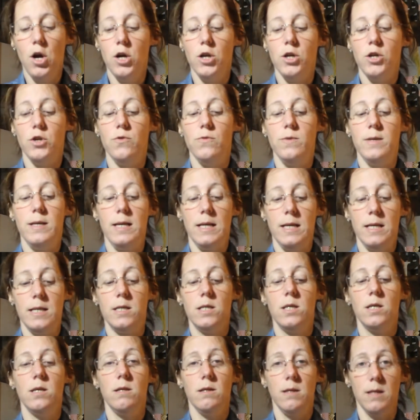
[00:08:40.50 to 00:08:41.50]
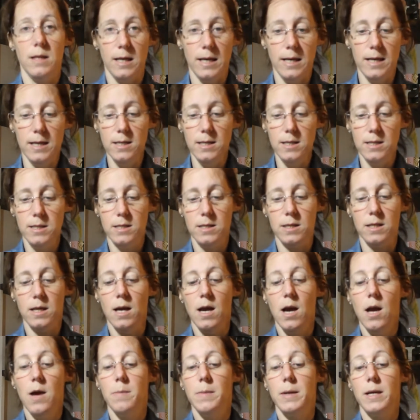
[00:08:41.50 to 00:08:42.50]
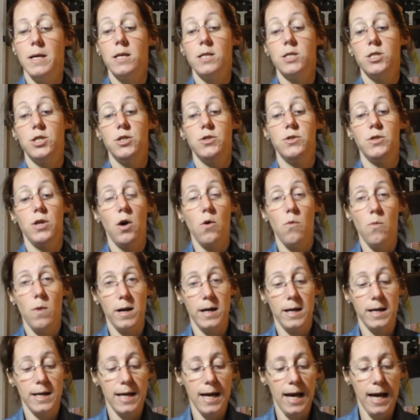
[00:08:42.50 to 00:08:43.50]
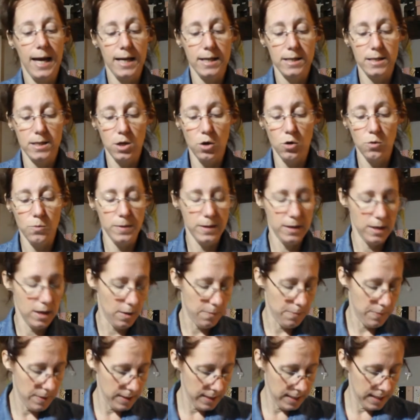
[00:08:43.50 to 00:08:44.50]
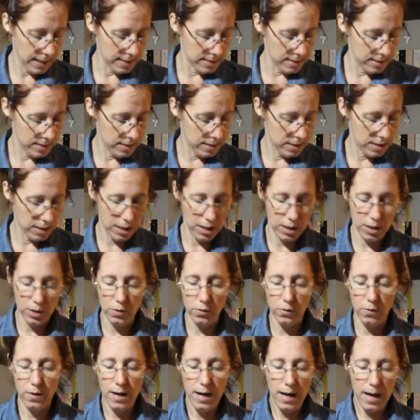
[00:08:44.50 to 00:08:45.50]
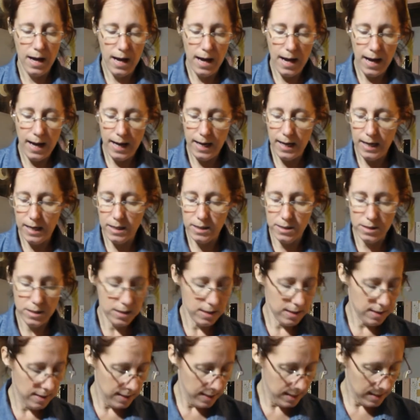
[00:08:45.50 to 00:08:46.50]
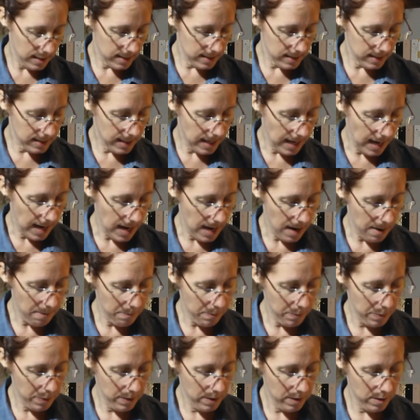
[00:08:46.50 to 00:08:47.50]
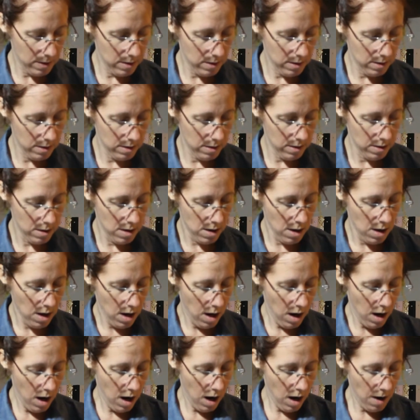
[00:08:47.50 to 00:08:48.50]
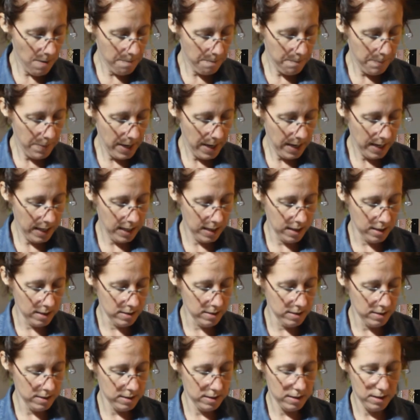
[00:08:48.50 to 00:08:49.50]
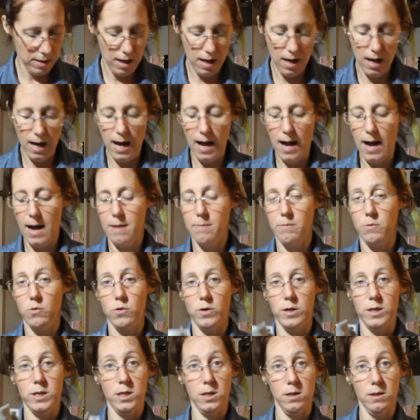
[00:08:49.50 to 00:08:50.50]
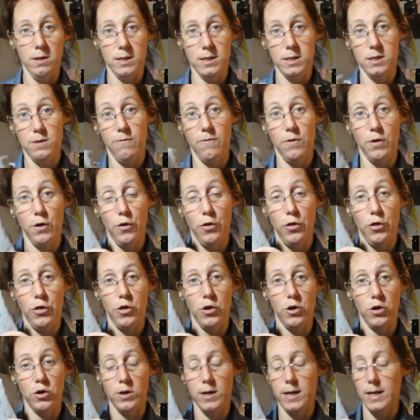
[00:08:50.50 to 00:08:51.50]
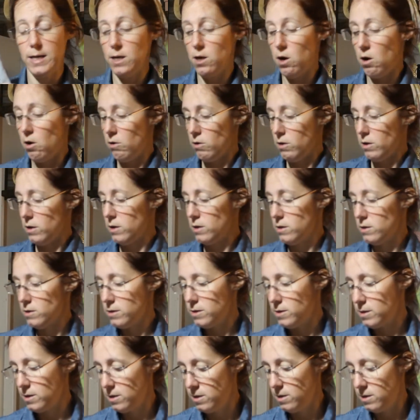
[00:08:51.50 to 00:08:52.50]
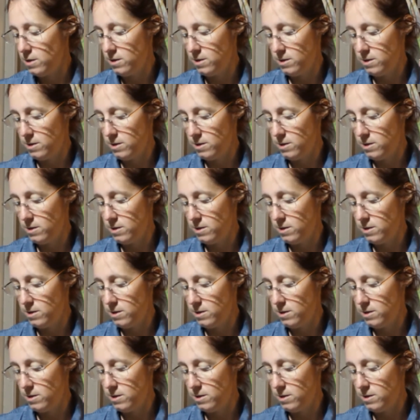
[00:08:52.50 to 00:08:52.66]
you need to list because you don't want a case opened up against you. And these Gap pants I'm going to list for $30.